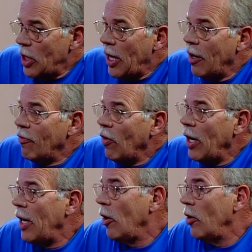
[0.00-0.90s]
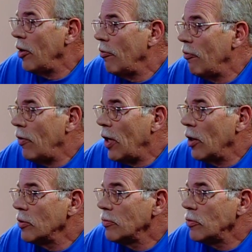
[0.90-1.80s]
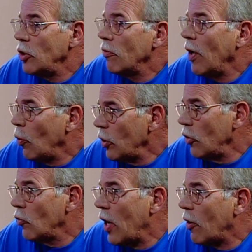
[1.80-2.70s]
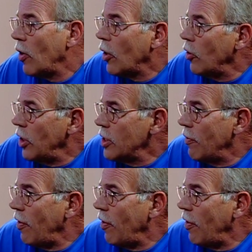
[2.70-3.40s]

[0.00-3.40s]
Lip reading: and find out if you can find out what their track record is,